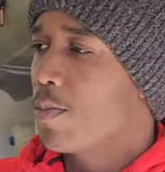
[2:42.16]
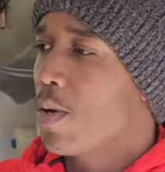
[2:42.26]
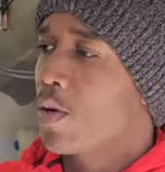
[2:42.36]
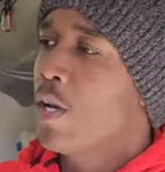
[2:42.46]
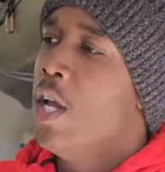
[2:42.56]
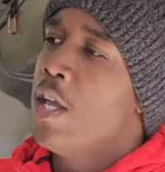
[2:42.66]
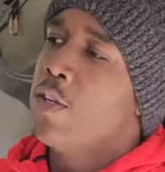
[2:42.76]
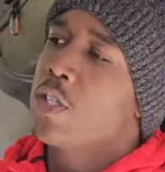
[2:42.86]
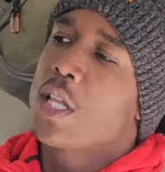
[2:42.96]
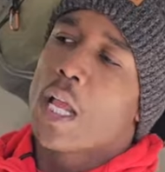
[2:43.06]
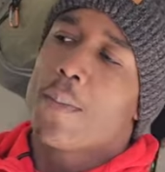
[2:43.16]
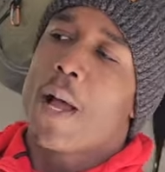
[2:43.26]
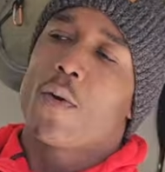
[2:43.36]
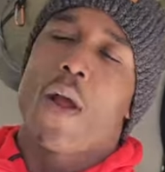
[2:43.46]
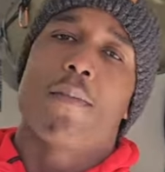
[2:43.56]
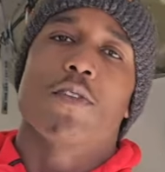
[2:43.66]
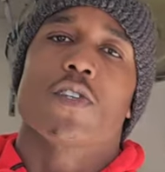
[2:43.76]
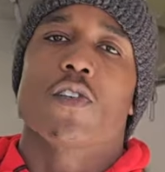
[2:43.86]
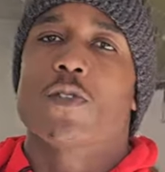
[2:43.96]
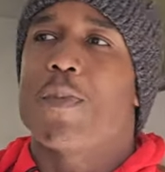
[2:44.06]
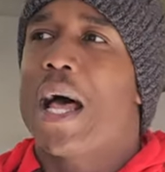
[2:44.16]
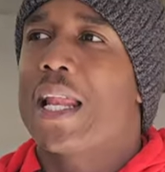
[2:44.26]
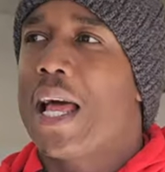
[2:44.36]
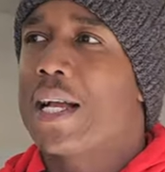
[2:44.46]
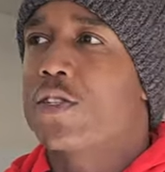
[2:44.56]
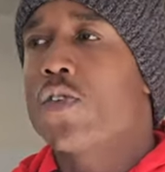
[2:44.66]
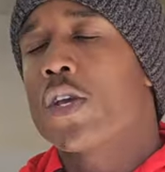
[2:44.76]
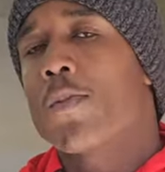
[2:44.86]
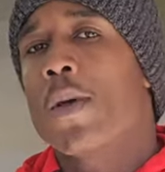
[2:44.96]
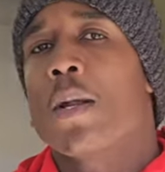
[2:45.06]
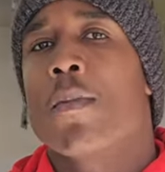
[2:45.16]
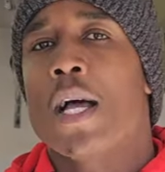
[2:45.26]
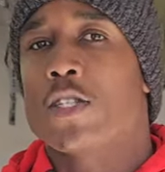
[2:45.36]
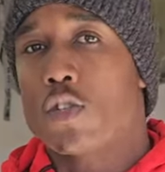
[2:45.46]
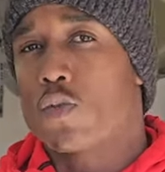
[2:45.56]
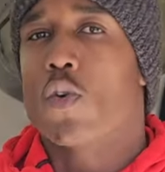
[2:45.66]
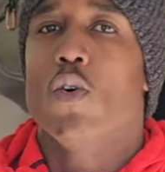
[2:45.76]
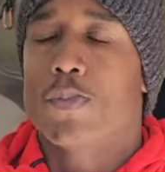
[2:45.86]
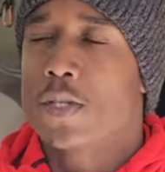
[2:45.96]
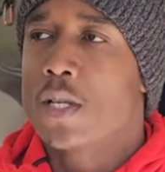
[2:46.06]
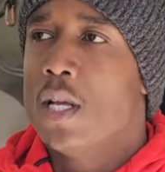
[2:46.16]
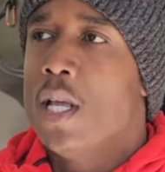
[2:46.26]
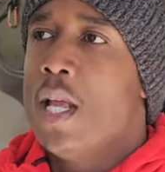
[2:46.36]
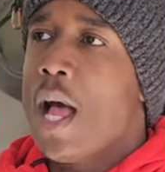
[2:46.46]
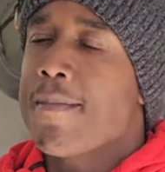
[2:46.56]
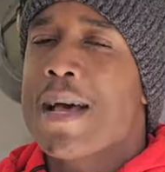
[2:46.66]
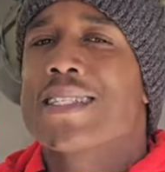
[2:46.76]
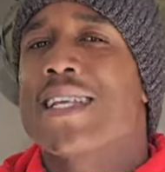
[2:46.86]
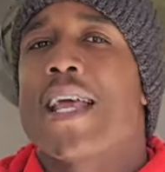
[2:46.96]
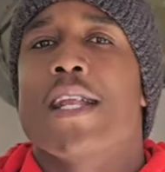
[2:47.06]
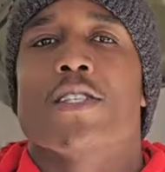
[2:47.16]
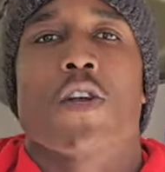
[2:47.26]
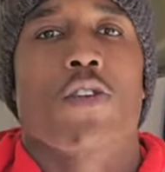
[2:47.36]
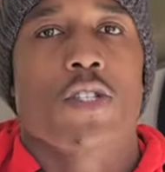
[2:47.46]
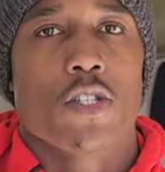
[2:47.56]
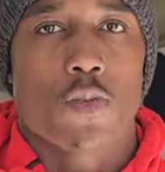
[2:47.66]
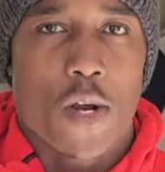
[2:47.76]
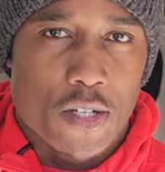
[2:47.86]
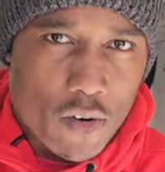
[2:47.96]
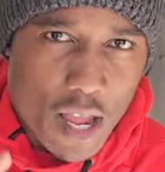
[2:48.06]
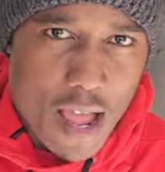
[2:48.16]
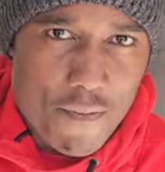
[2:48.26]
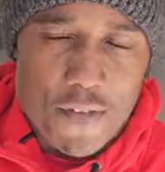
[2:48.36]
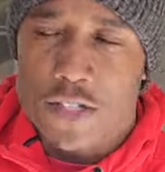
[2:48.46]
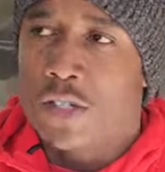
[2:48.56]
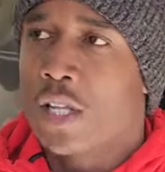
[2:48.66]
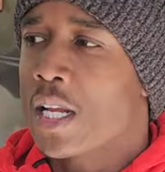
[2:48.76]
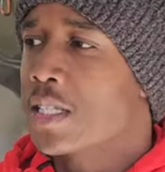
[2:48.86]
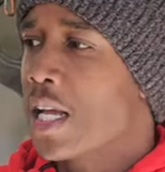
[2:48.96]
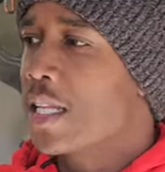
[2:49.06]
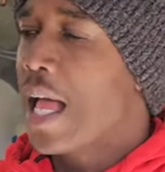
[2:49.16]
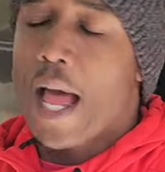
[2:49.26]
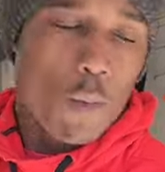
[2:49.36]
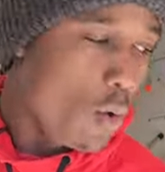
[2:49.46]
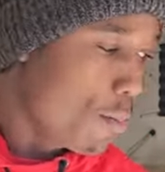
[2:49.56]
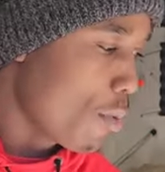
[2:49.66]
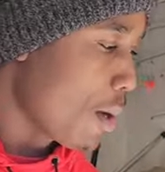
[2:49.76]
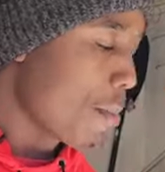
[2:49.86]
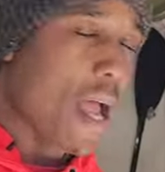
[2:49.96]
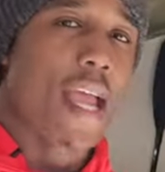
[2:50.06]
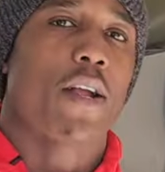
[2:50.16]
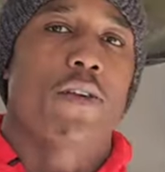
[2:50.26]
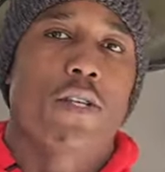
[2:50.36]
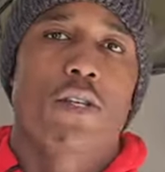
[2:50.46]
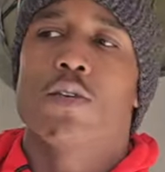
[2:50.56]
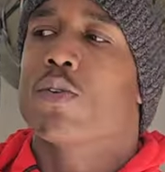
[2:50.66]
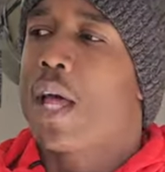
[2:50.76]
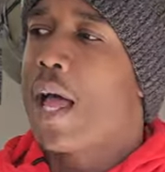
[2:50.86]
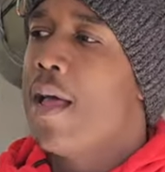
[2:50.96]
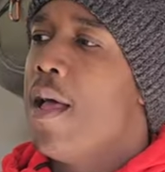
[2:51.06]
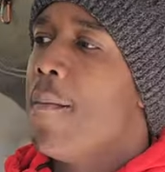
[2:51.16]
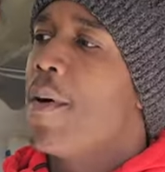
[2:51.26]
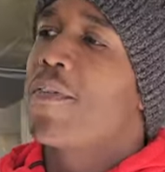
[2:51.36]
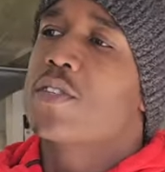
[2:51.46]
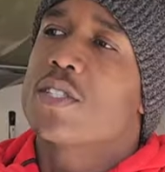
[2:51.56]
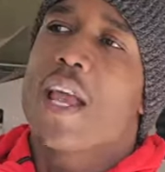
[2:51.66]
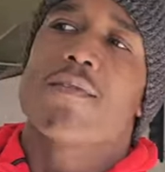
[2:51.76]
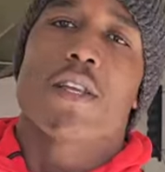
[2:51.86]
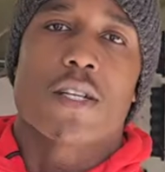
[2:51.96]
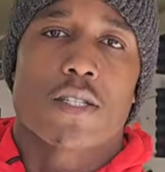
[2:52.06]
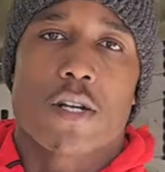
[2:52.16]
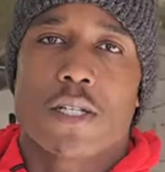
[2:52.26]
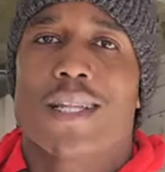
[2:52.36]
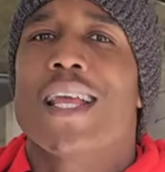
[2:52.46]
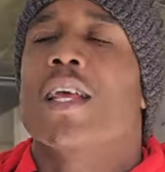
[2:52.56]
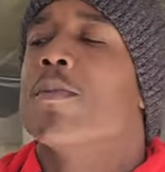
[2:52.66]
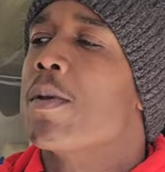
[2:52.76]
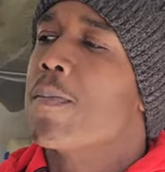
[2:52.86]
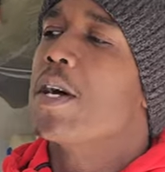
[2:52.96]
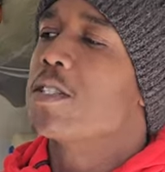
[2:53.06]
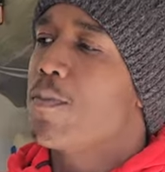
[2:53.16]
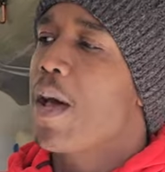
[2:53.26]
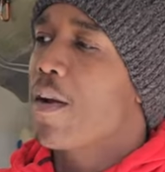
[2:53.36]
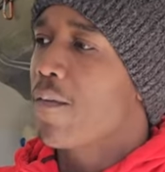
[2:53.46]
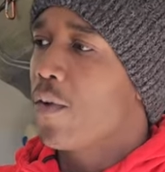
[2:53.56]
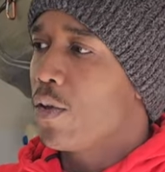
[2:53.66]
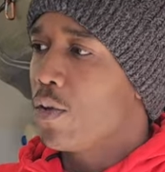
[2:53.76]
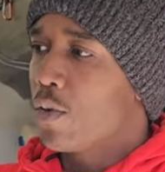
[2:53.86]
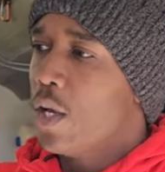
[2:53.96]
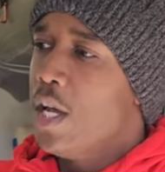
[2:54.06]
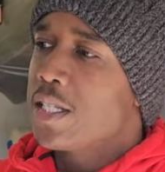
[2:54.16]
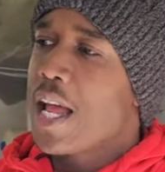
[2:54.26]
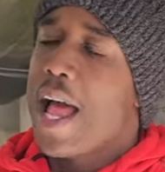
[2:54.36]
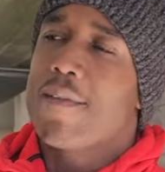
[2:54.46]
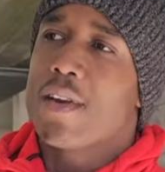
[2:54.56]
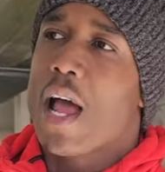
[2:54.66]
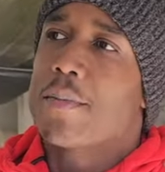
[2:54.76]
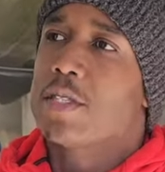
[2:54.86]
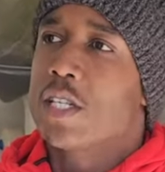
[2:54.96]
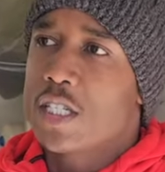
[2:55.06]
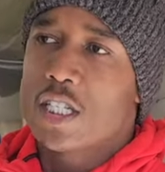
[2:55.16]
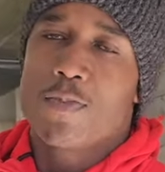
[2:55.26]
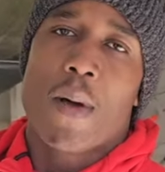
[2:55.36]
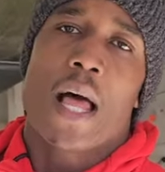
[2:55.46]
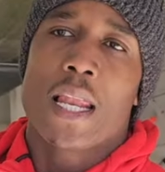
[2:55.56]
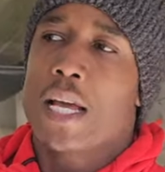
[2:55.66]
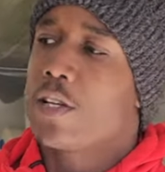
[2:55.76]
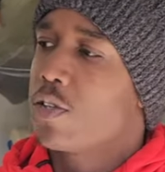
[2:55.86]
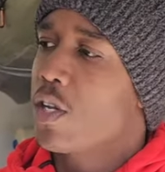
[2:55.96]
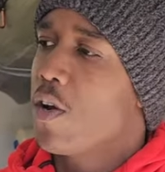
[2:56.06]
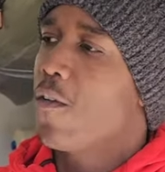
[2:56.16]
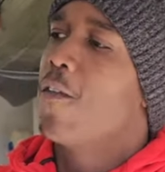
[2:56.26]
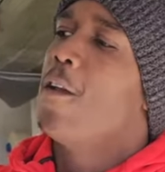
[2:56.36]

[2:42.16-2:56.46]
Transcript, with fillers: motor, you should think about grabbing yourself spot lock so you can minimize those ropes I'm not saying in certain situations you're catfish and things like that. I wouldn't bring my anchor to do that. But for safety concerns, I think it'll be much better for you to have an option to just spot lock yourself